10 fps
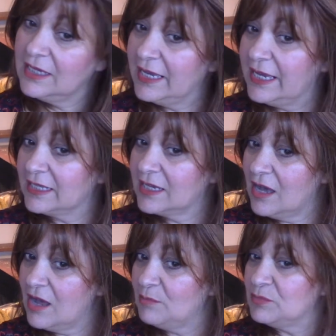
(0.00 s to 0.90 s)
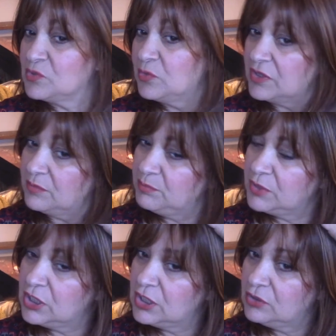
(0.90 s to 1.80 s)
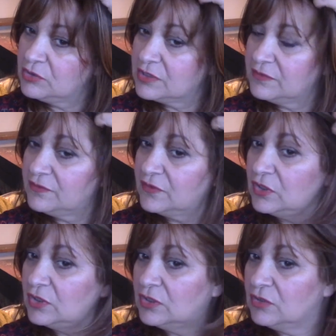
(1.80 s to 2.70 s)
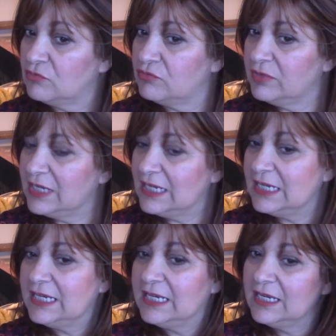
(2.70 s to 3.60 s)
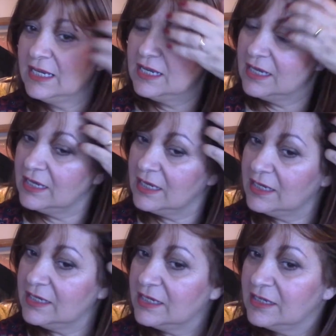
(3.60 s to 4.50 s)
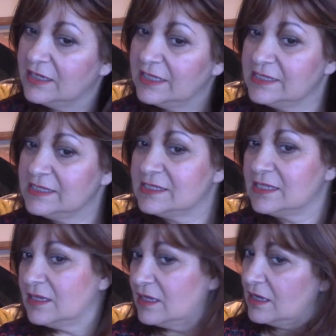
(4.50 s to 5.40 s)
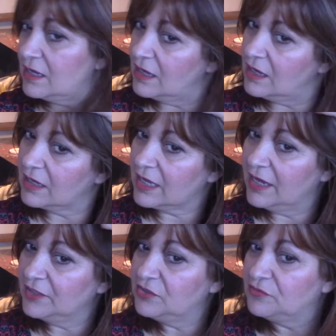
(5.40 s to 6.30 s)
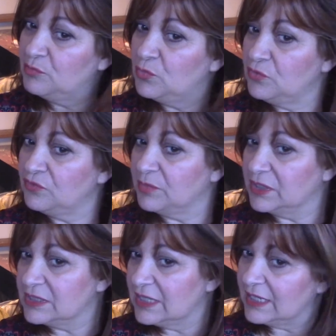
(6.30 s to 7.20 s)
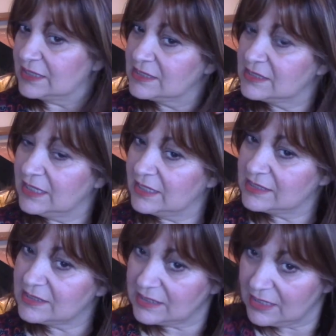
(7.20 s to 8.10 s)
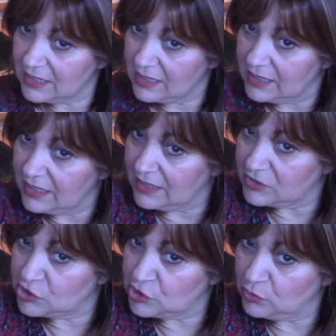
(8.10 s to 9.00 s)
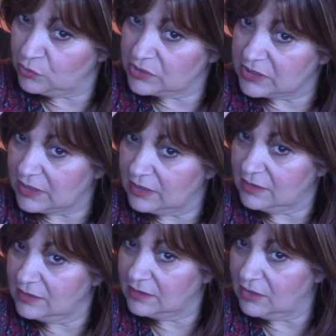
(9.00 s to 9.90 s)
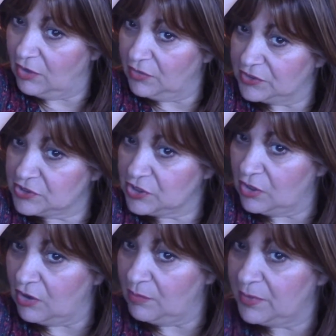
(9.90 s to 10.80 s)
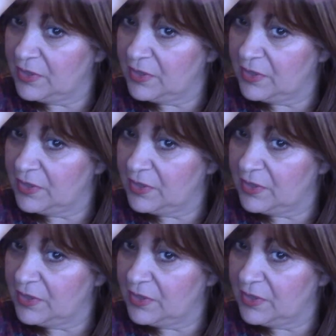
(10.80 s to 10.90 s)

it comes with a beautiful, really nice kind of movement. It's, it's, it's shorter on the top